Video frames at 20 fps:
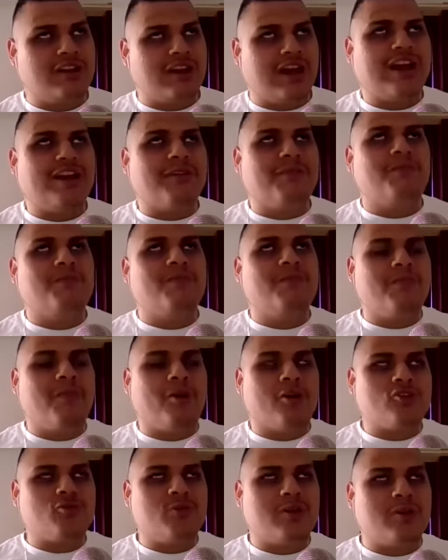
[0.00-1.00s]
It had
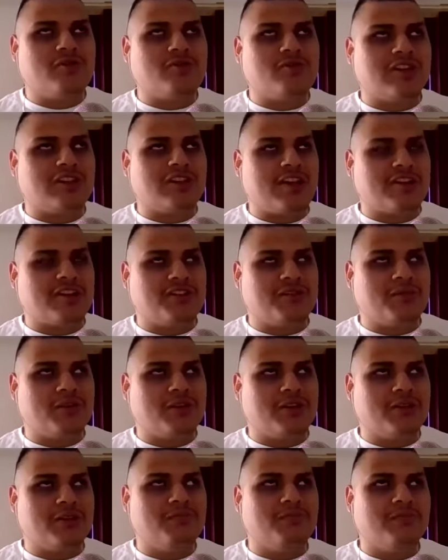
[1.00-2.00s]
marshmallows. That's actually
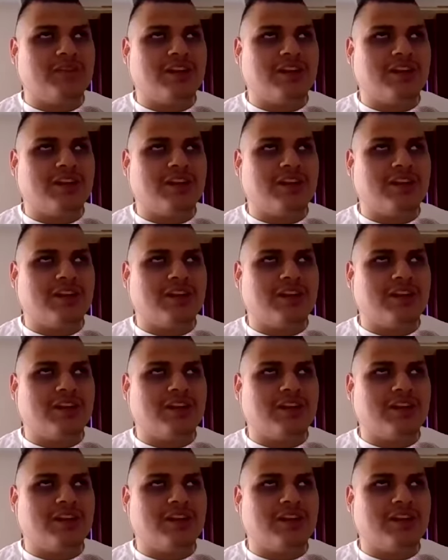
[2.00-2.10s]
pretty.